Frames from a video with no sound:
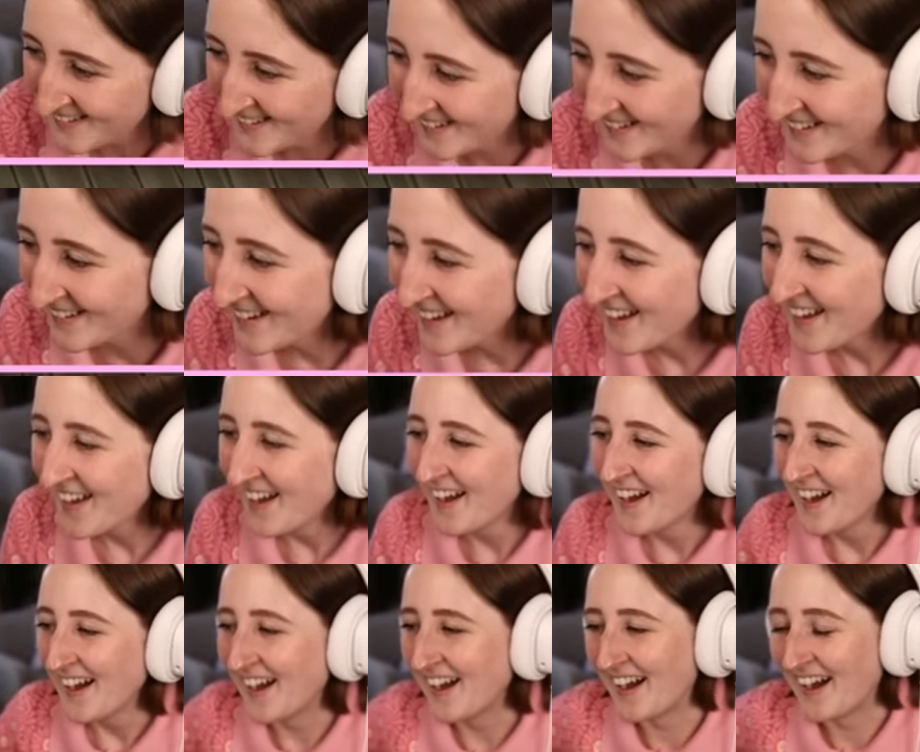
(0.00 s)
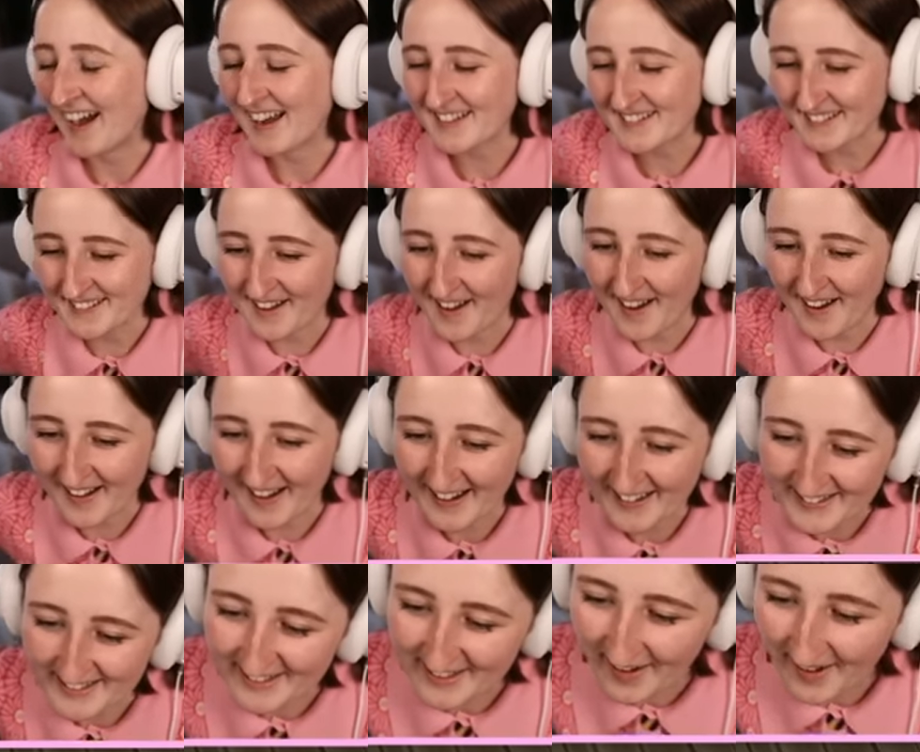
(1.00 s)
uh, I did not, I
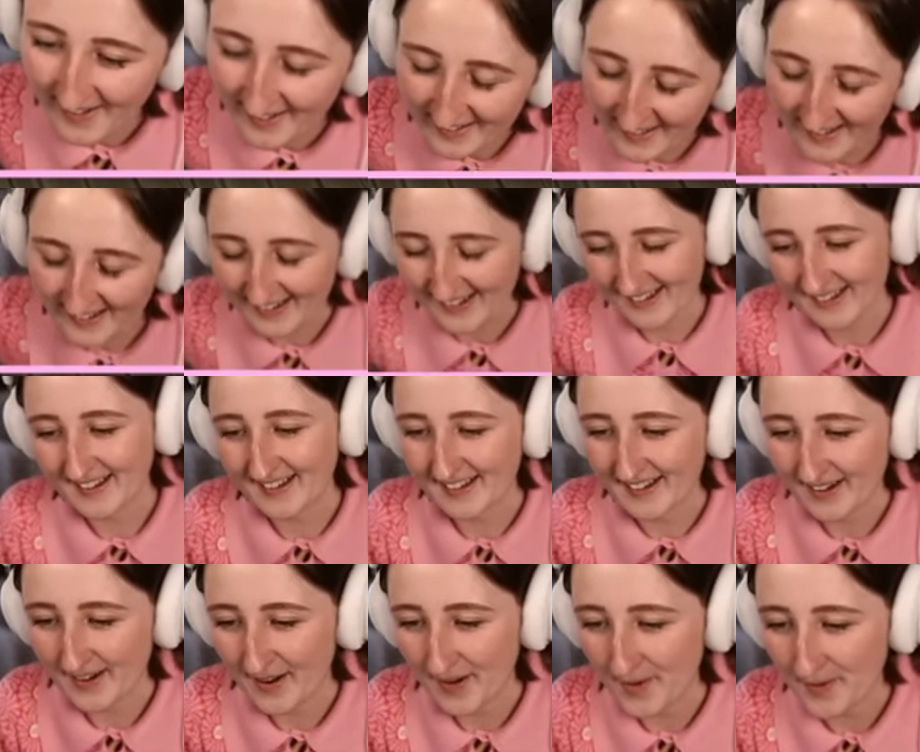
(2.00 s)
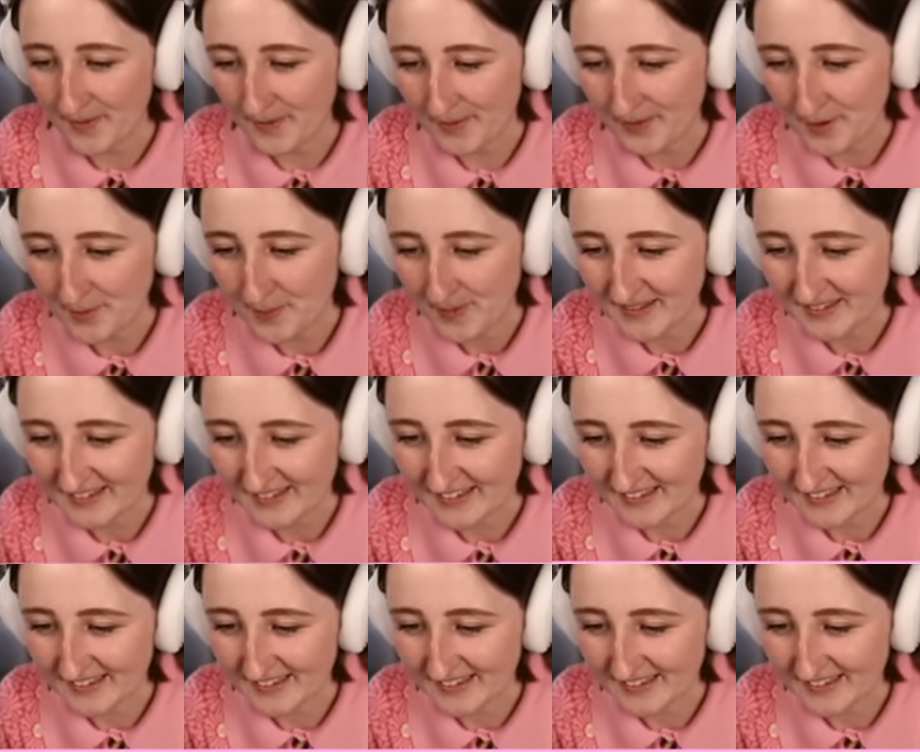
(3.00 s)
did not get a, a whole new PC